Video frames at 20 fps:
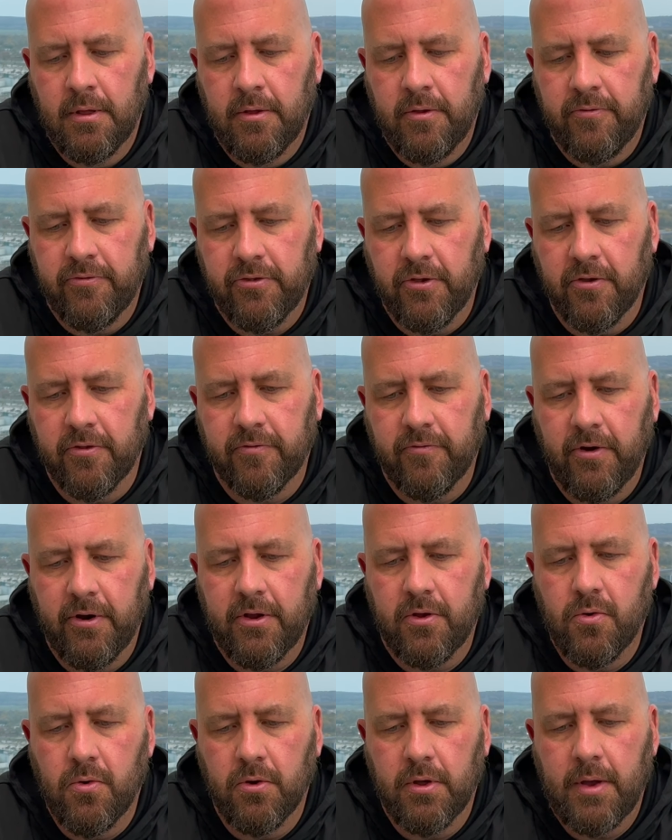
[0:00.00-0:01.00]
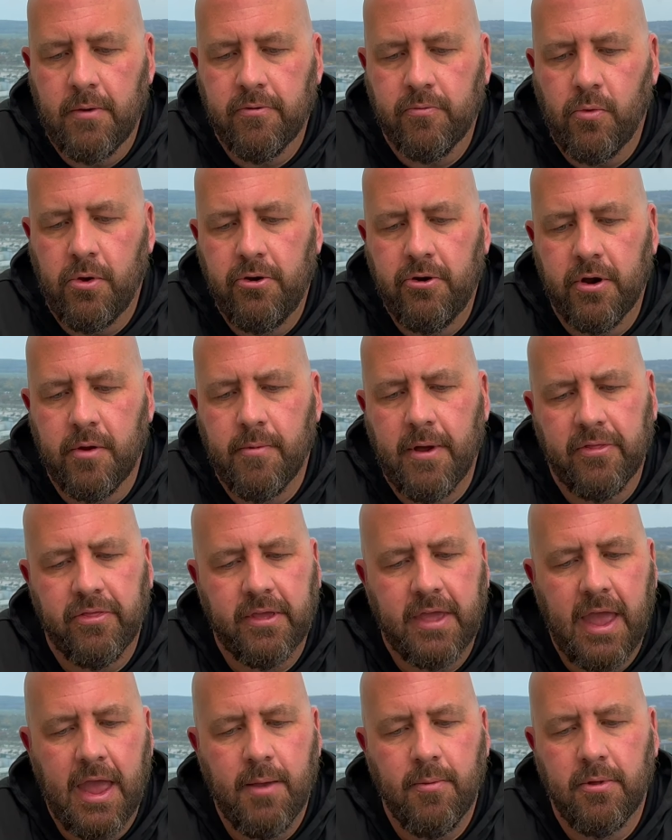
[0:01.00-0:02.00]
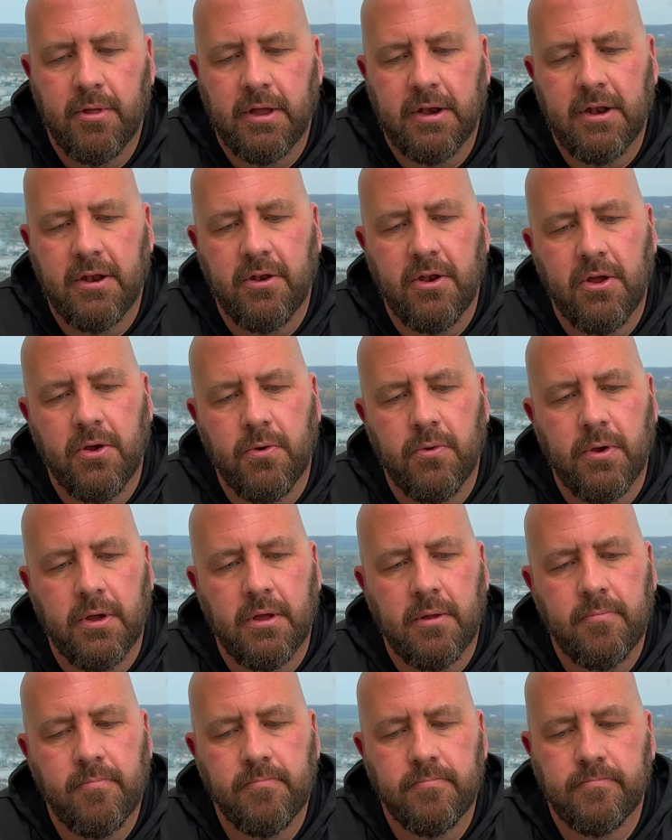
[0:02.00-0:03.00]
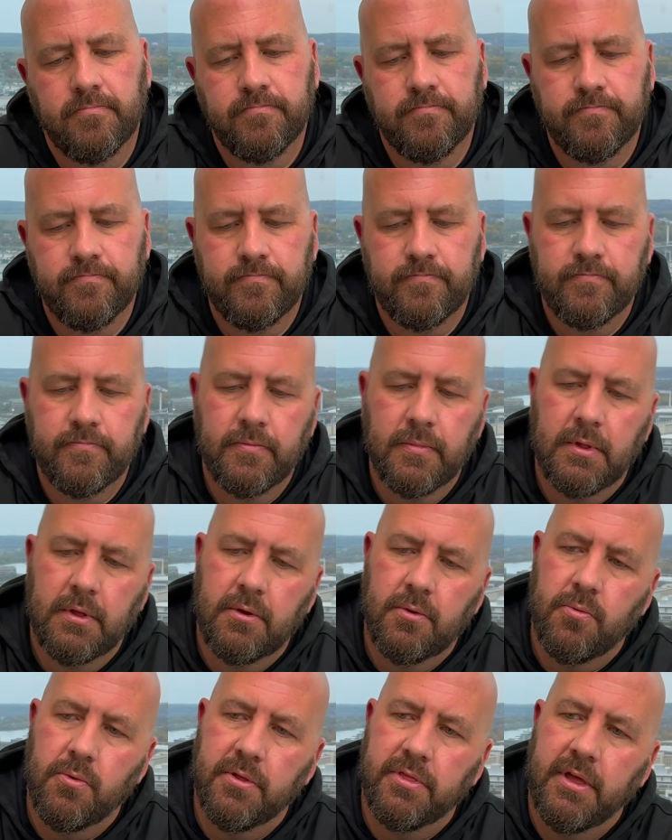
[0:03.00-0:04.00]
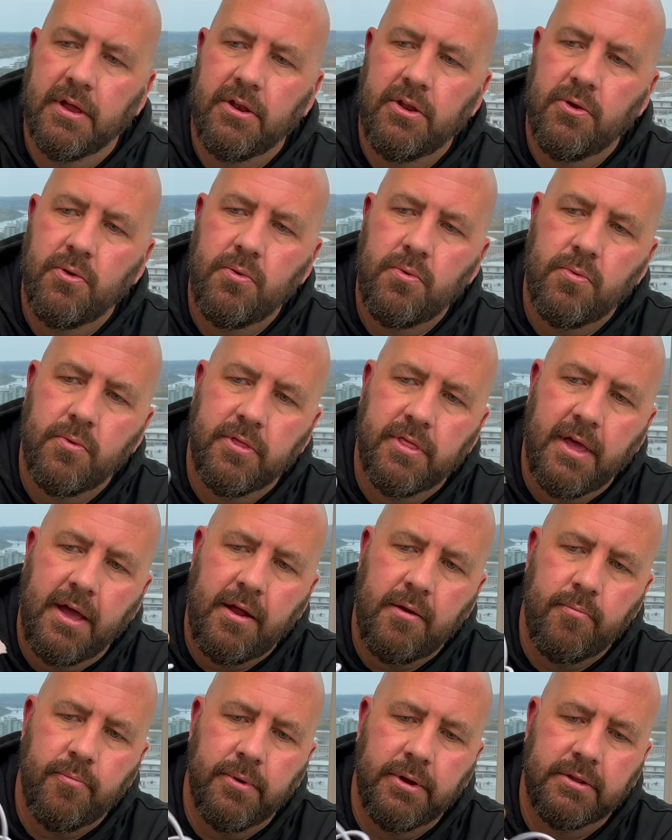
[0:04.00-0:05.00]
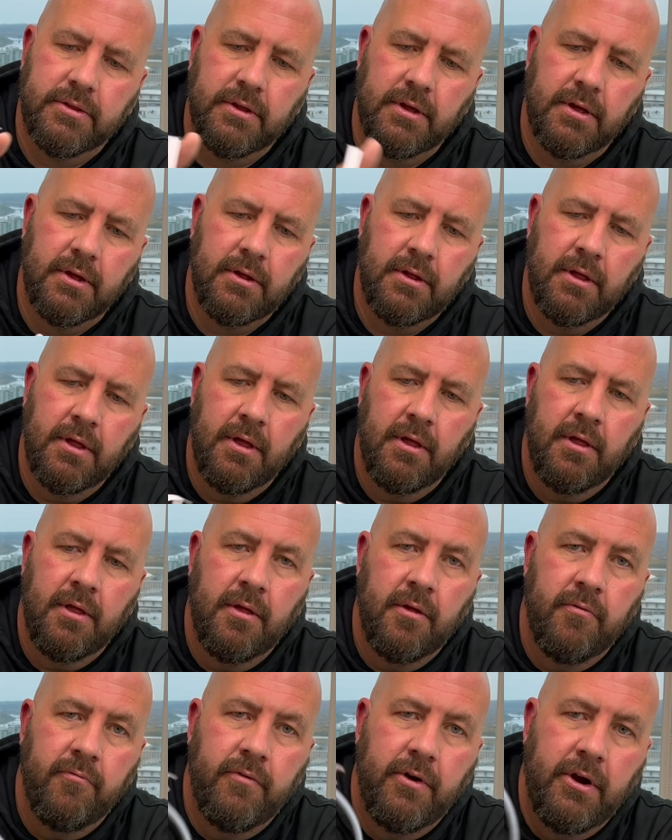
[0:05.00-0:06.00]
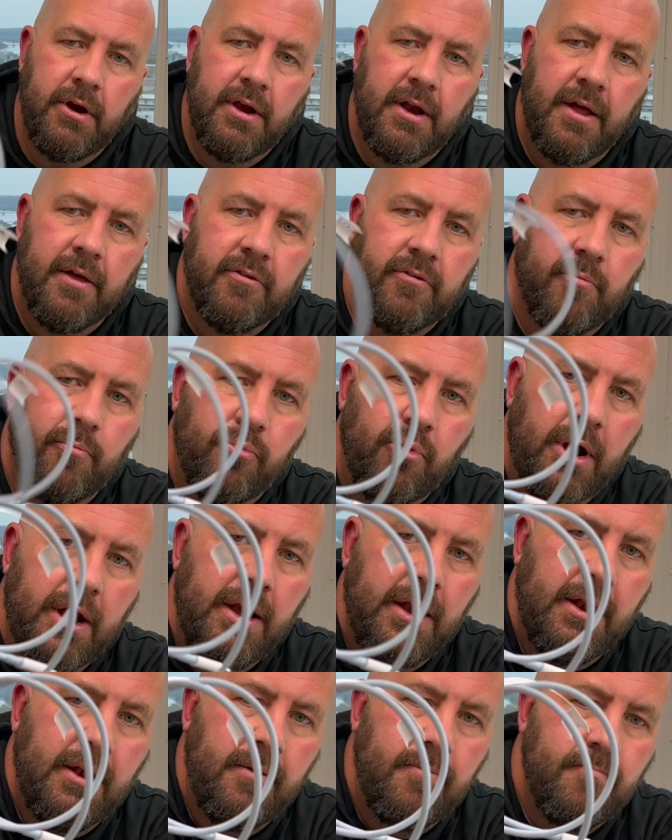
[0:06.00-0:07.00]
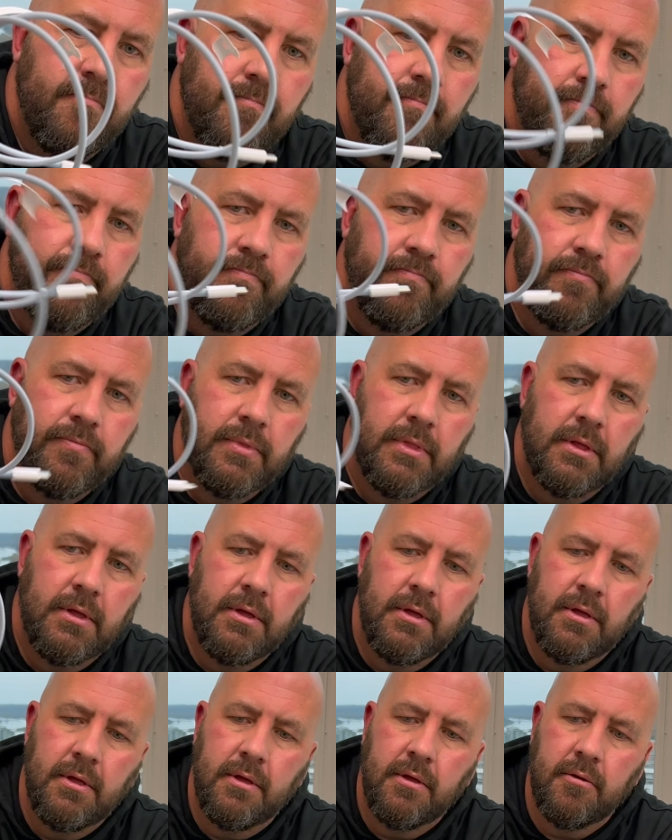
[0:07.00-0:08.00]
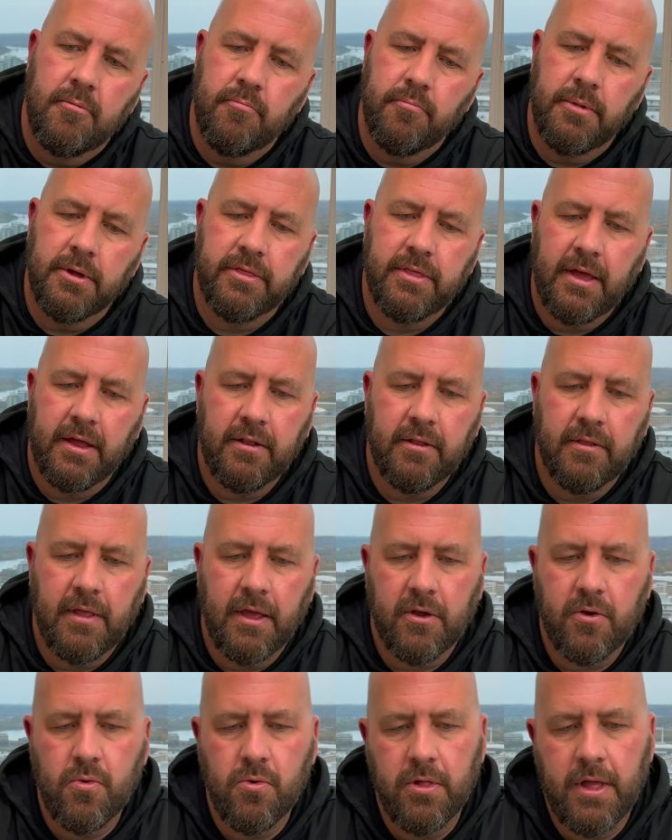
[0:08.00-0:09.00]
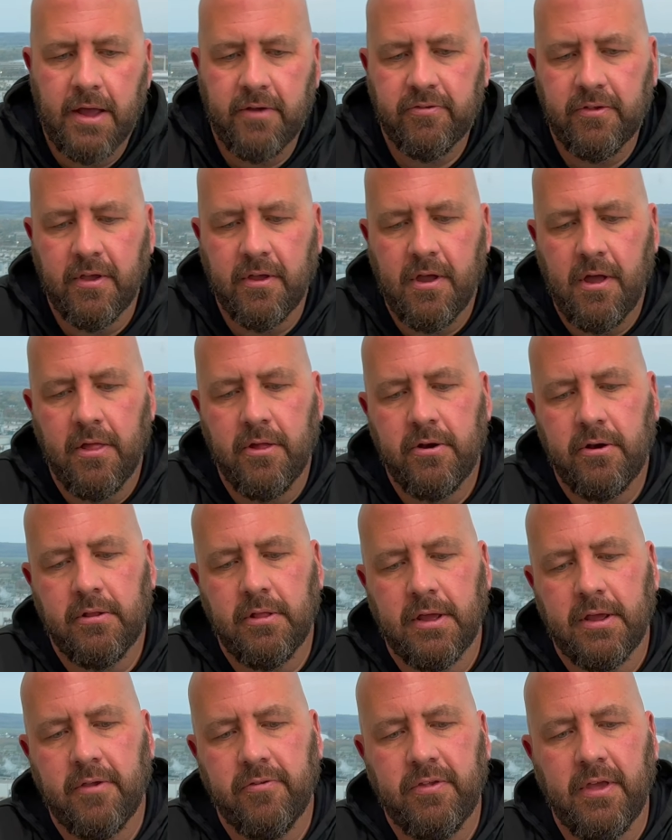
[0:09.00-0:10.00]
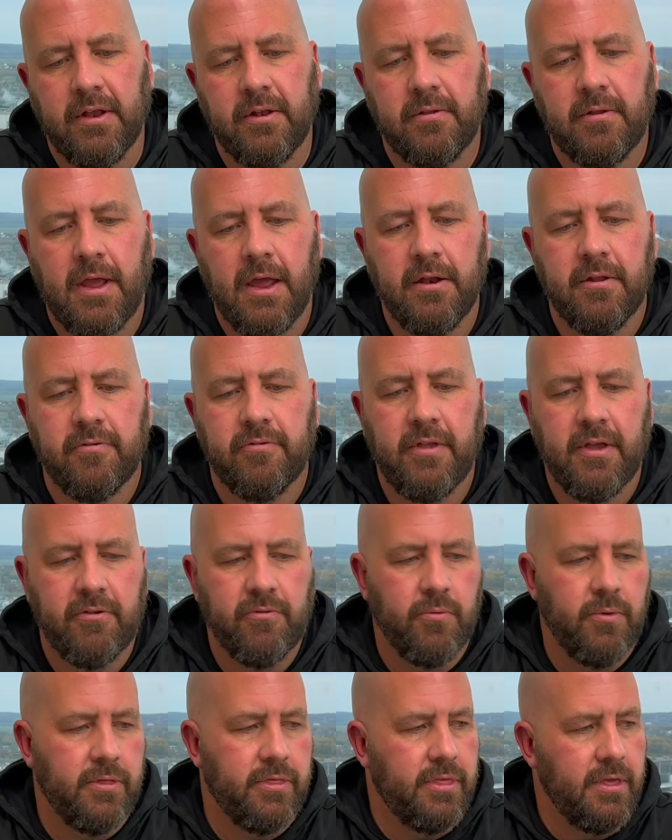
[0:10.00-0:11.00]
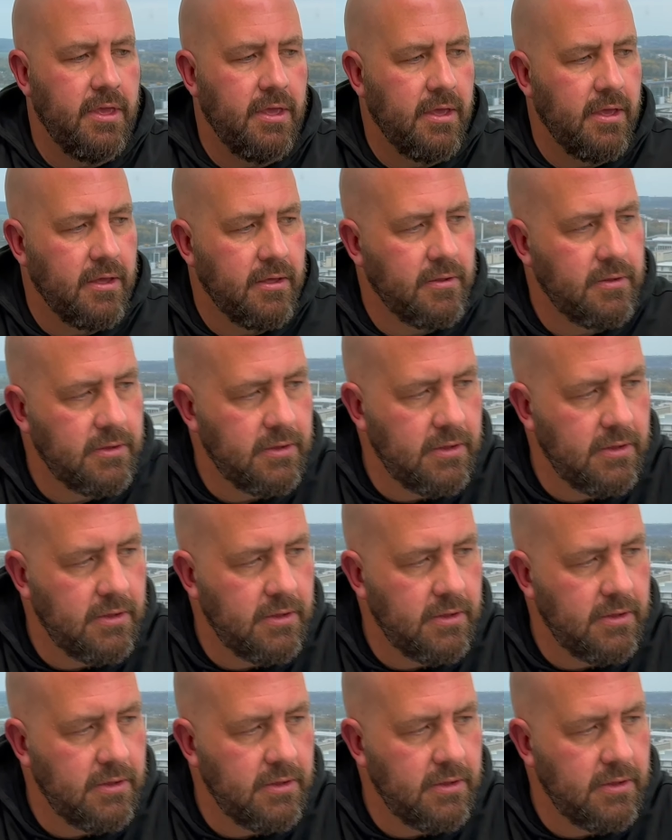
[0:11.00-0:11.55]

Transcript: So it's very cool. I was wondering about the cable. I didn't know uh, what they do with that, but uh, very nice braided. But that, that cool accent color, like I said, kind of sticks with the uh,